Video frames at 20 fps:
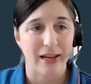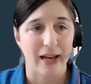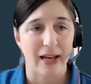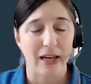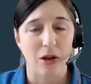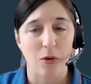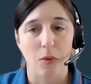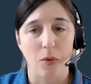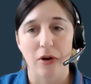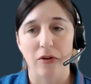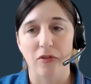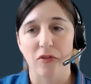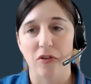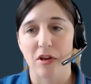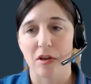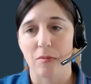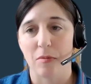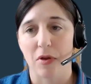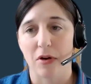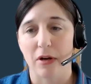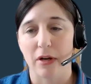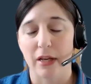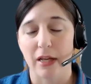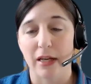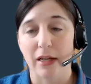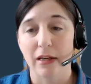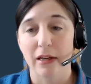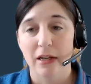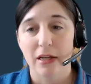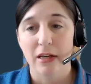anywhere in the
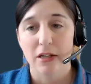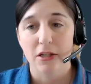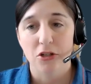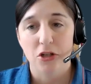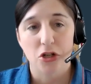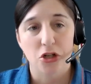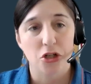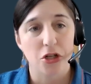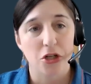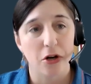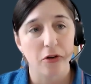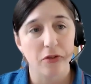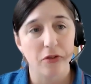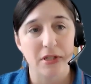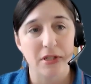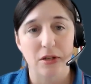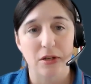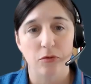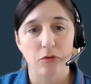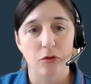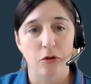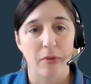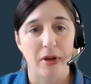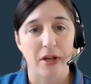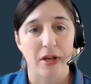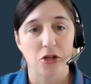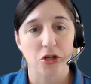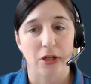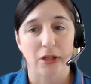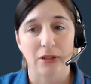community, to share this
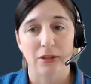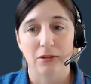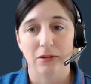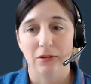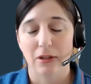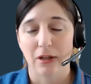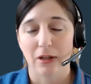information.